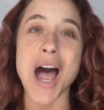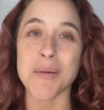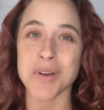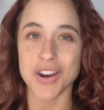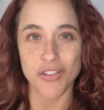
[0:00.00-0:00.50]

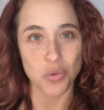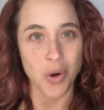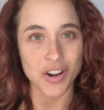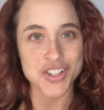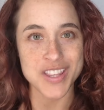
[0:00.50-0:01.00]
I'm going to
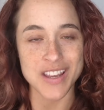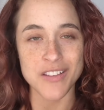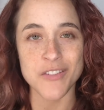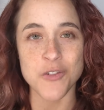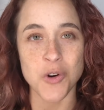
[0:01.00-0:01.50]
swatch
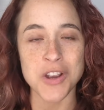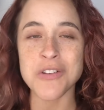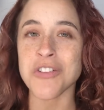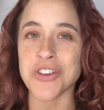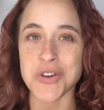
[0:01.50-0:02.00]
these for you
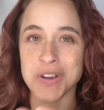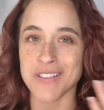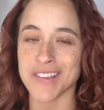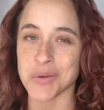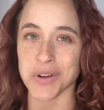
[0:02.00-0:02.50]
so that you can
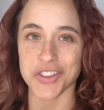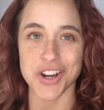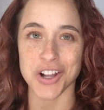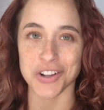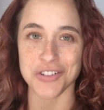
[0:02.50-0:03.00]
see what the
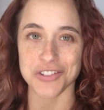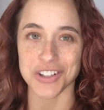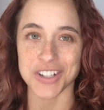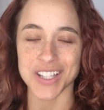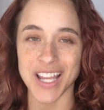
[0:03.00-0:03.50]
colors
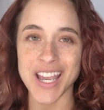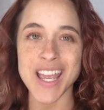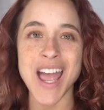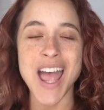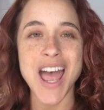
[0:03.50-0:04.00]
look
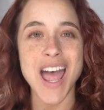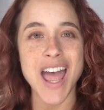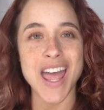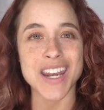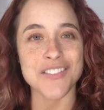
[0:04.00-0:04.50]
like.
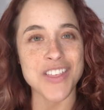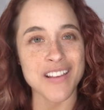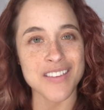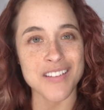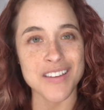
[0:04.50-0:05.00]
And if
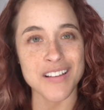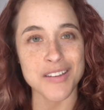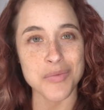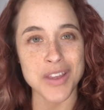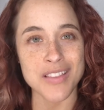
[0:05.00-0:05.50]
that sounds like
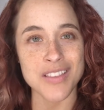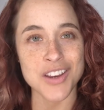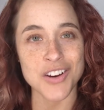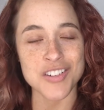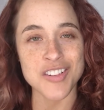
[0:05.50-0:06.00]
something
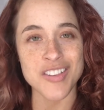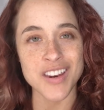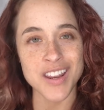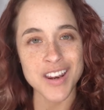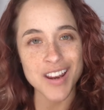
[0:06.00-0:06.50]
you're
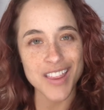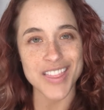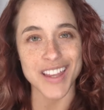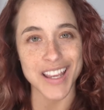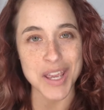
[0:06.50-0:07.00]
interested in,
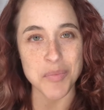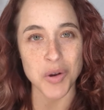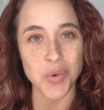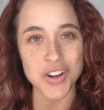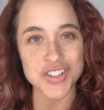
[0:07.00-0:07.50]
then keep
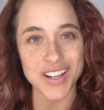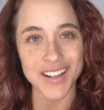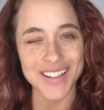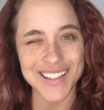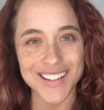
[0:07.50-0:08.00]
on
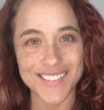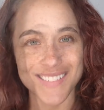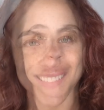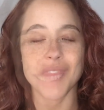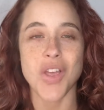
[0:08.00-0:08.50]
watching.
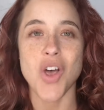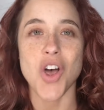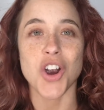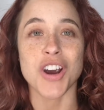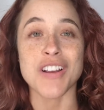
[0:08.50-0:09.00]

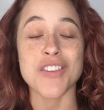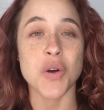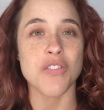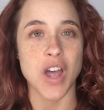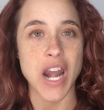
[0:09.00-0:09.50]
All right, so
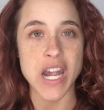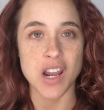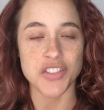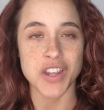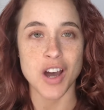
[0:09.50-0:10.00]
I've got
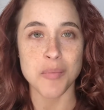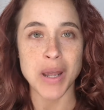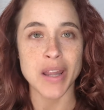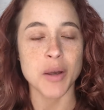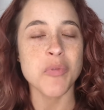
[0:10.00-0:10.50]
nothing on
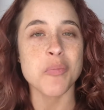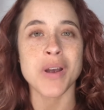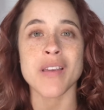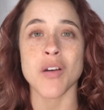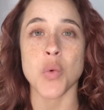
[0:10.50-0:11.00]
my lips
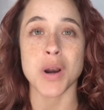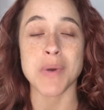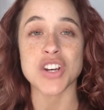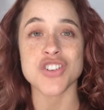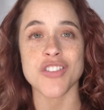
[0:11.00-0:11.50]
because I want to
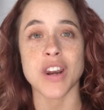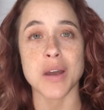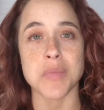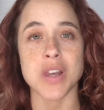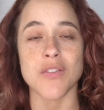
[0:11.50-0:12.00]
make sure that
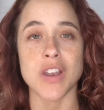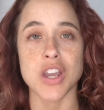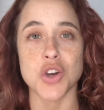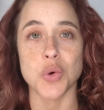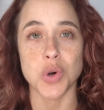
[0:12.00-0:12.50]
I'm giving
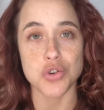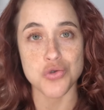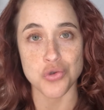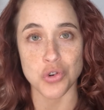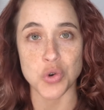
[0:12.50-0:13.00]
you
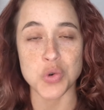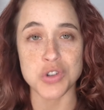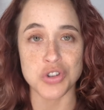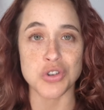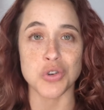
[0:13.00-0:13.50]
true
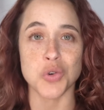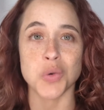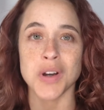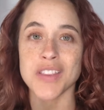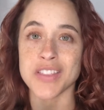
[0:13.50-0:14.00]

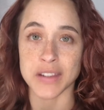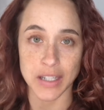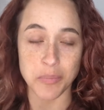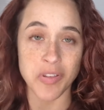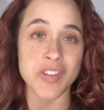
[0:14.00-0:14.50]
to the
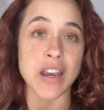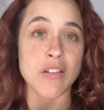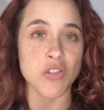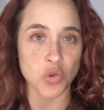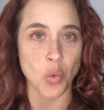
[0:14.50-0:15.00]
lip
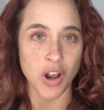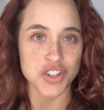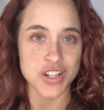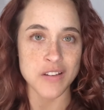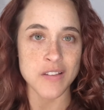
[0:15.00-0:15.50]
stain
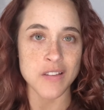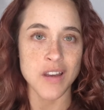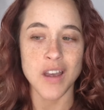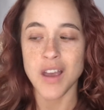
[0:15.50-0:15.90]
swatches.